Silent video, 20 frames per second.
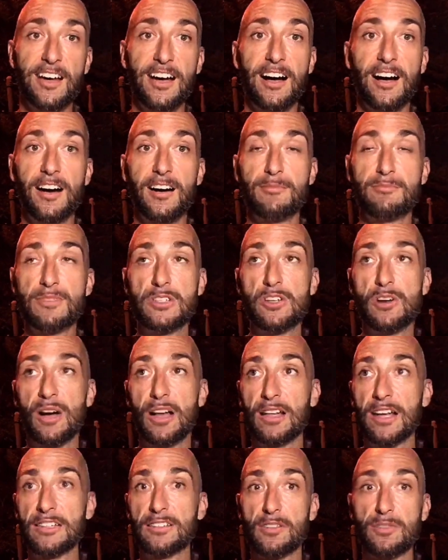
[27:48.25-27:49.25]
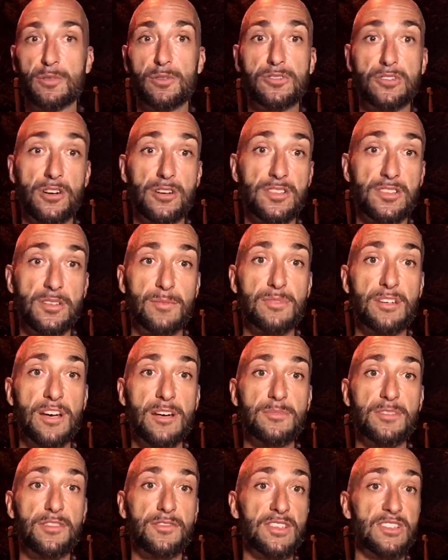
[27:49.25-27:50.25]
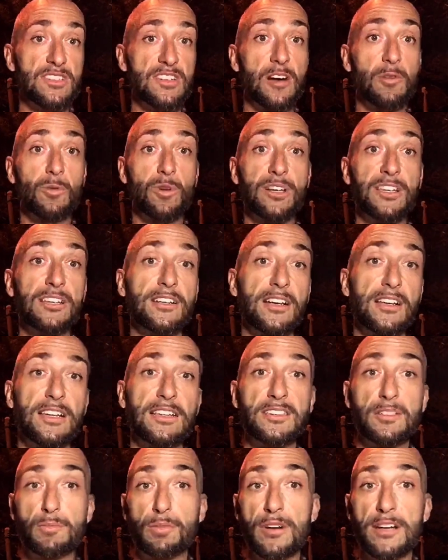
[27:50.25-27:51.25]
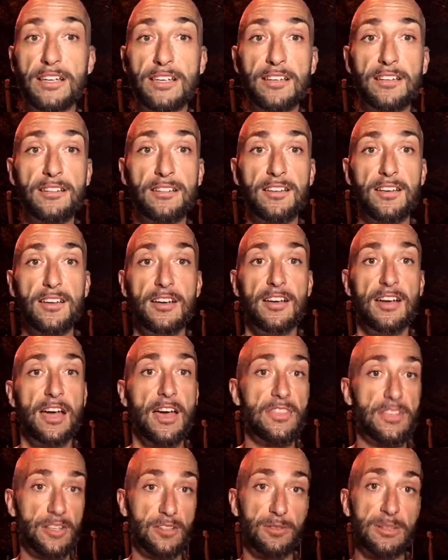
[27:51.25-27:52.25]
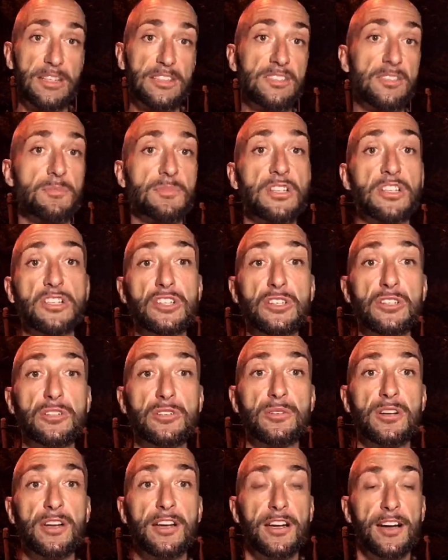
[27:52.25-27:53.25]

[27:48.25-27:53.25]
I like to throw darts sometimes. If it's not working, I like to break it and then create something new.